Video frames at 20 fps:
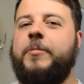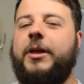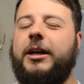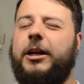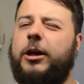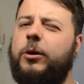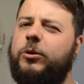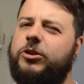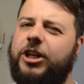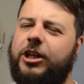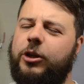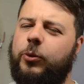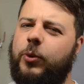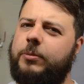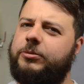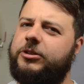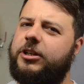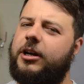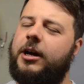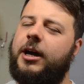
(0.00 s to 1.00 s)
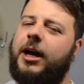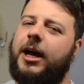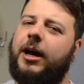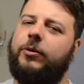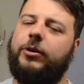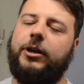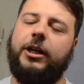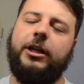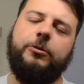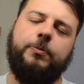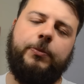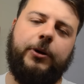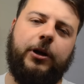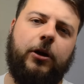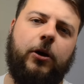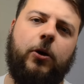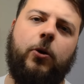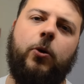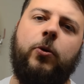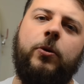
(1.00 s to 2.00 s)
And go check the website out, link
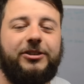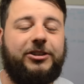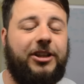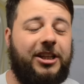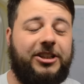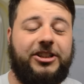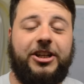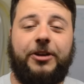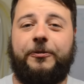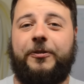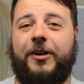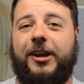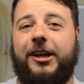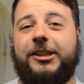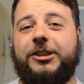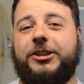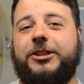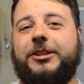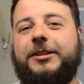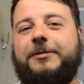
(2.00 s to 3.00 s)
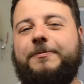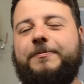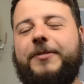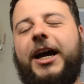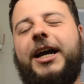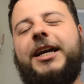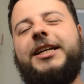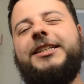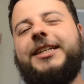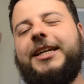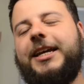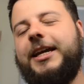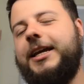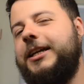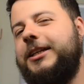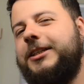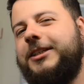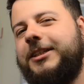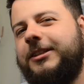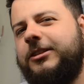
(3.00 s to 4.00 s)
below. So that's it, fellas. That is
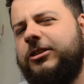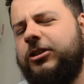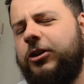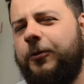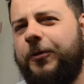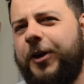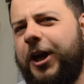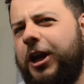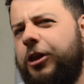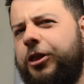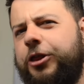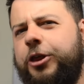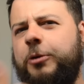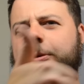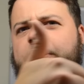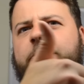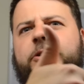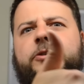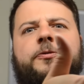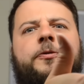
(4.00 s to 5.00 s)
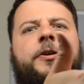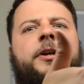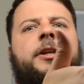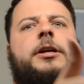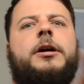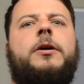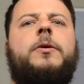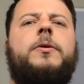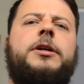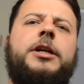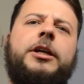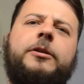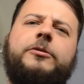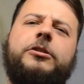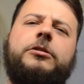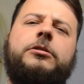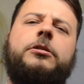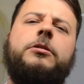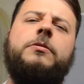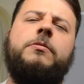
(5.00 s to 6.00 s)
it. So don't forget to thumb up this video. Keeps
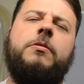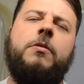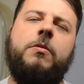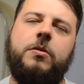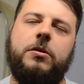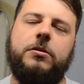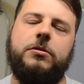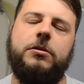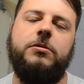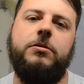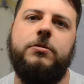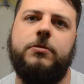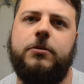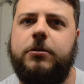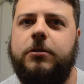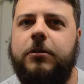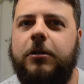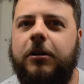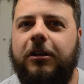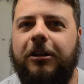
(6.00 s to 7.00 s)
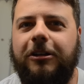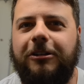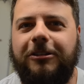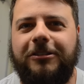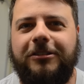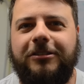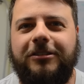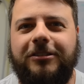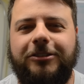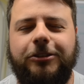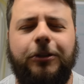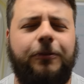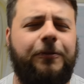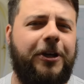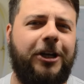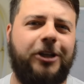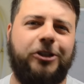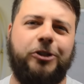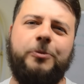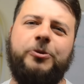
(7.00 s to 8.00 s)
a thumb on down. Don't
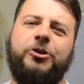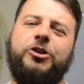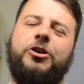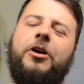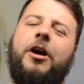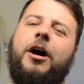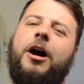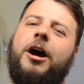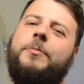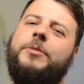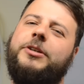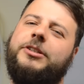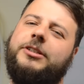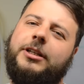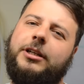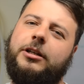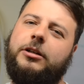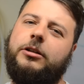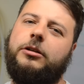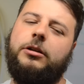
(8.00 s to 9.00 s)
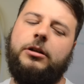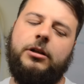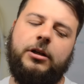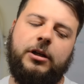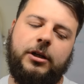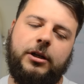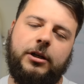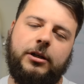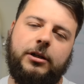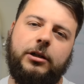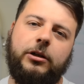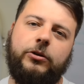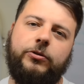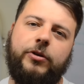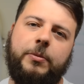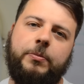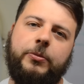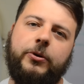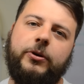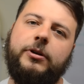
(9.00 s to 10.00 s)
forget to subscribe. It's the little
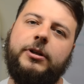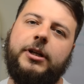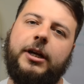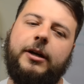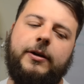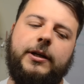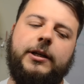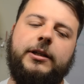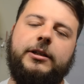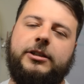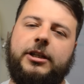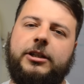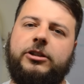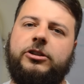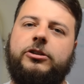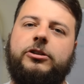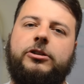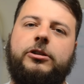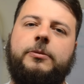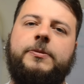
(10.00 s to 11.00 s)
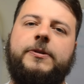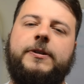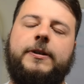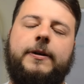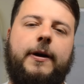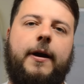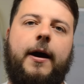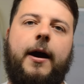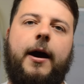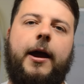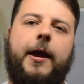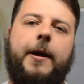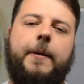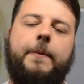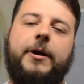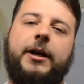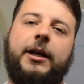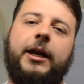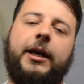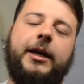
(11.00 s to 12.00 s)
red button down here that says
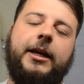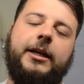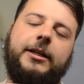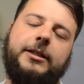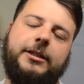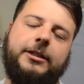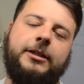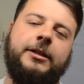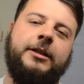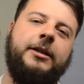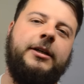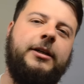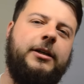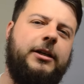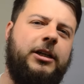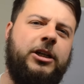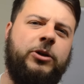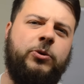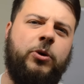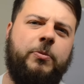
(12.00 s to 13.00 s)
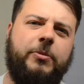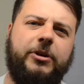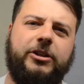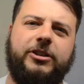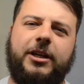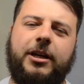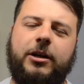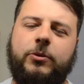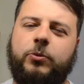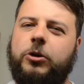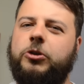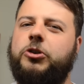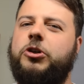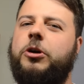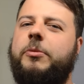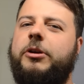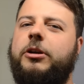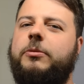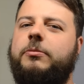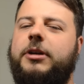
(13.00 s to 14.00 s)
subscribe. Click it and you won't miss out on what's
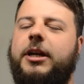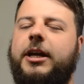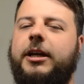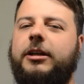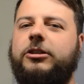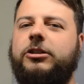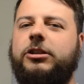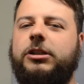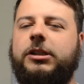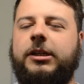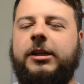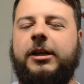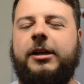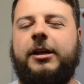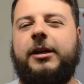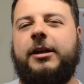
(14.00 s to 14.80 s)
coming up next.